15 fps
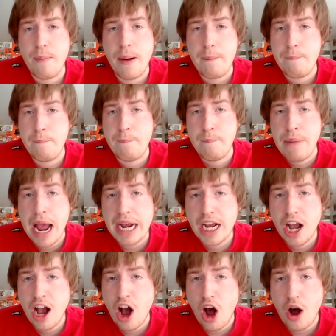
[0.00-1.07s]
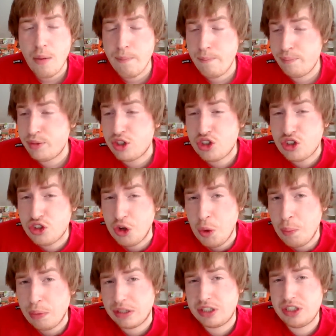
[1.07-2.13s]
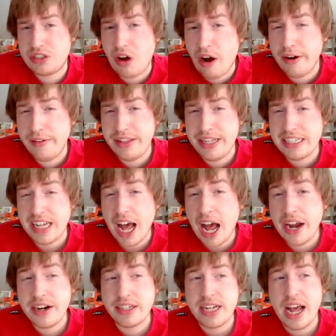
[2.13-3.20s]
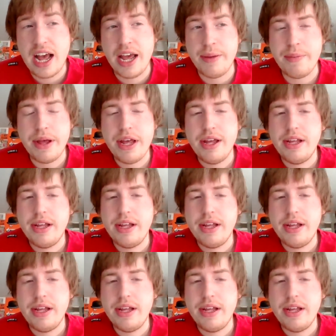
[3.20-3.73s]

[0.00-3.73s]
a mega superstar the entire time.